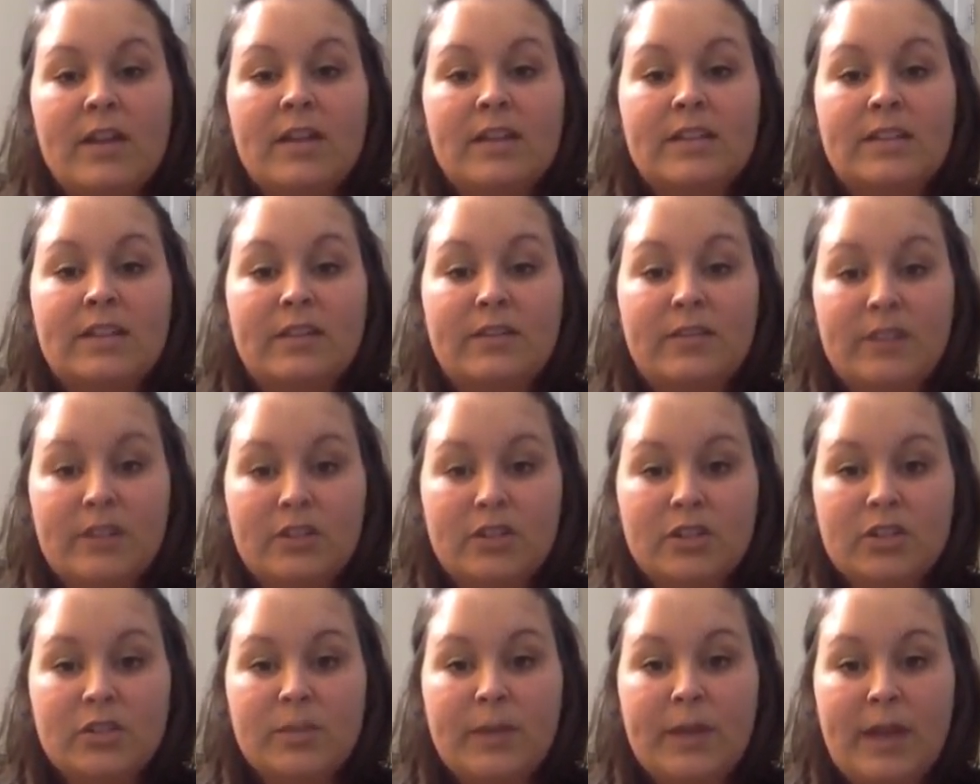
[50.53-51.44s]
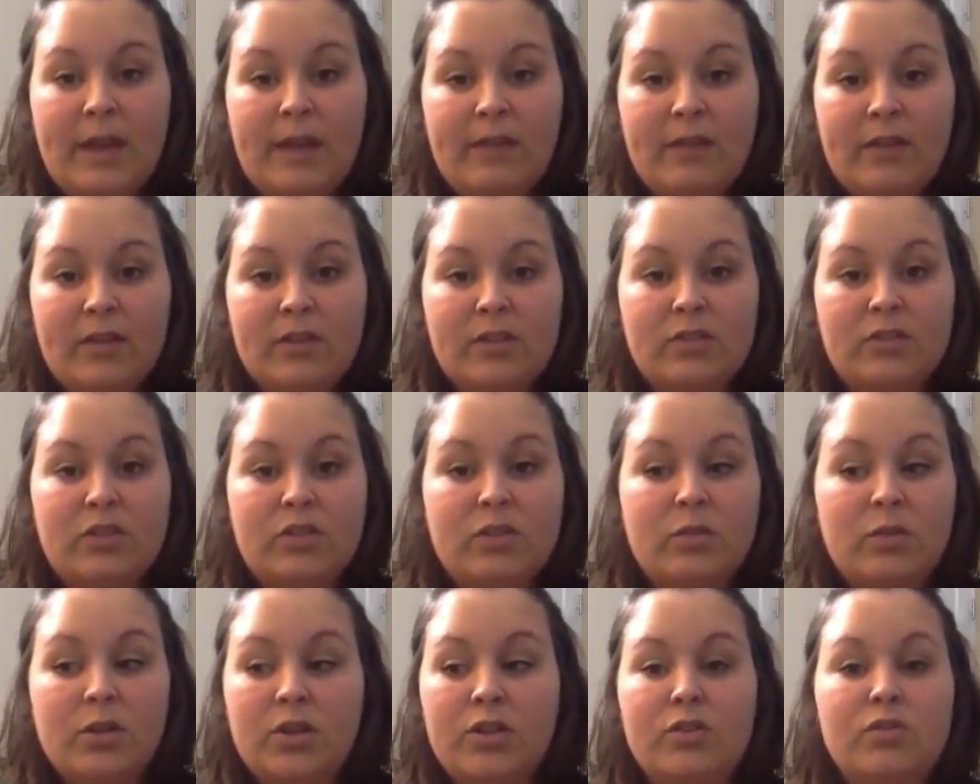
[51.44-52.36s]
self-injurious behavior, so she
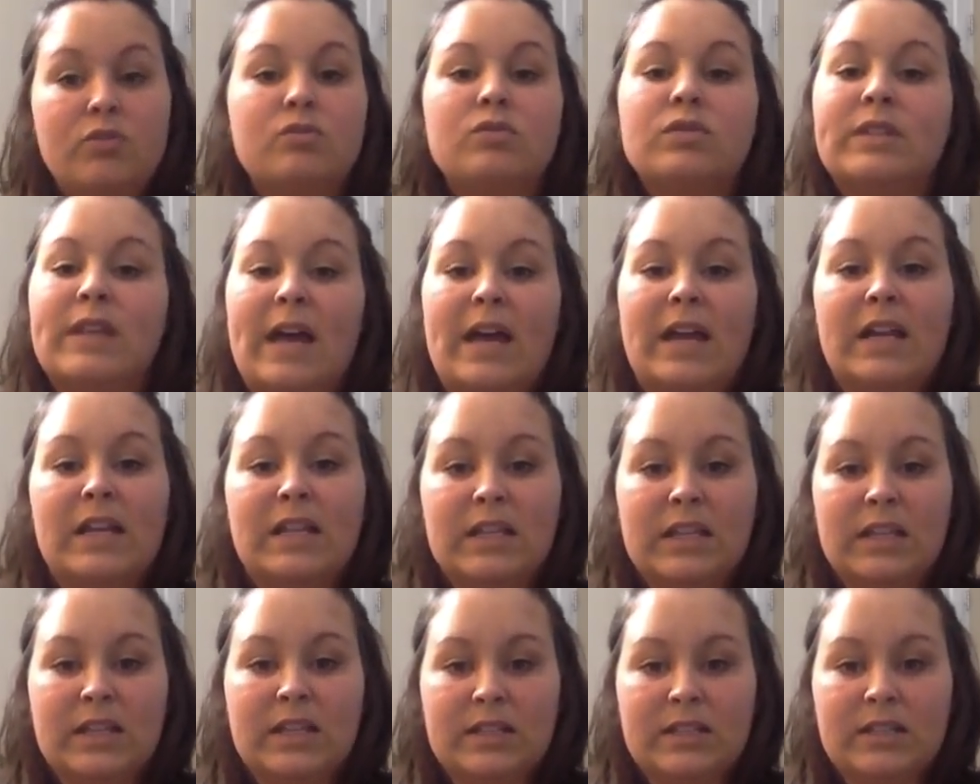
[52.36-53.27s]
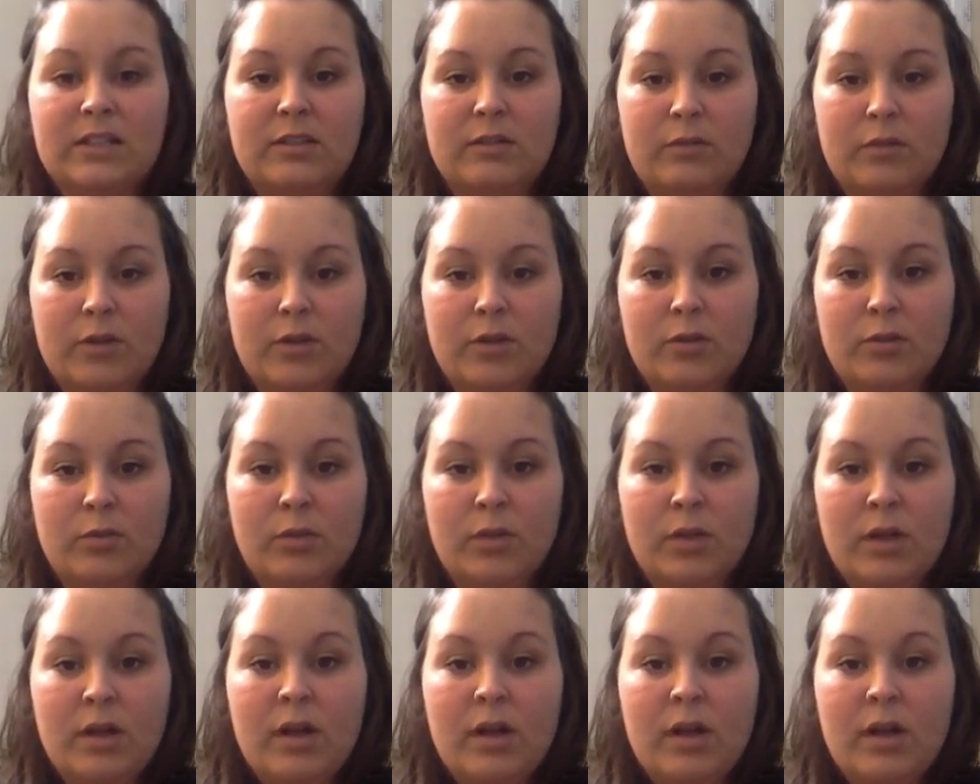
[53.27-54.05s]
will use anything that's in the room